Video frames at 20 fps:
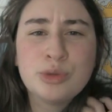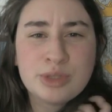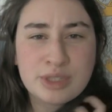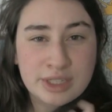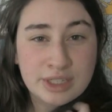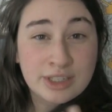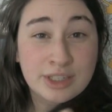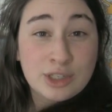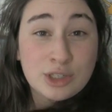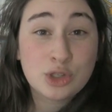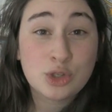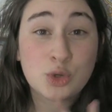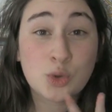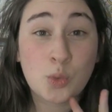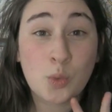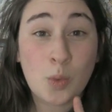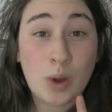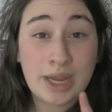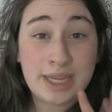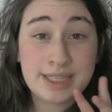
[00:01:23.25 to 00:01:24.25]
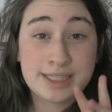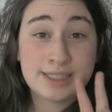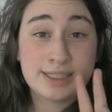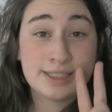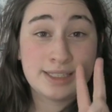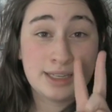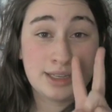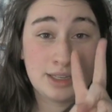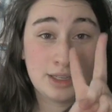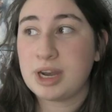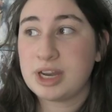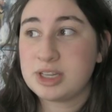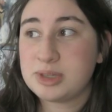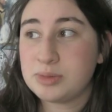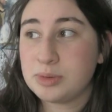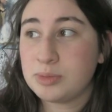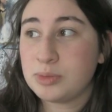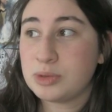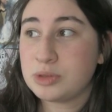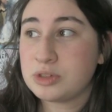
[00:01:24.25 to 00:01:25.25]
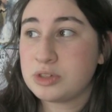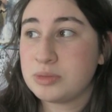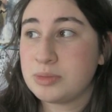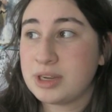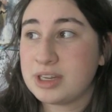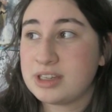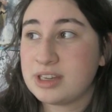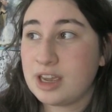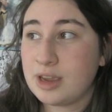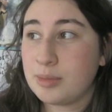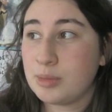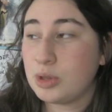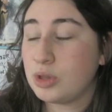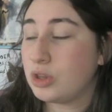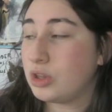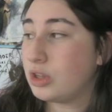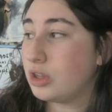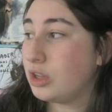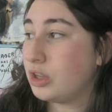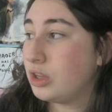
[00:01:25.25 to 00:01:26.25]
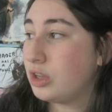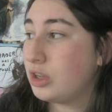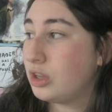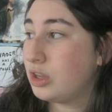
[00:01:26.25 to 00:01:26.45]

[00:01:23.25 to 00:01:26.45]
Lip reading: New Zealand twice, but I spent most of my time on the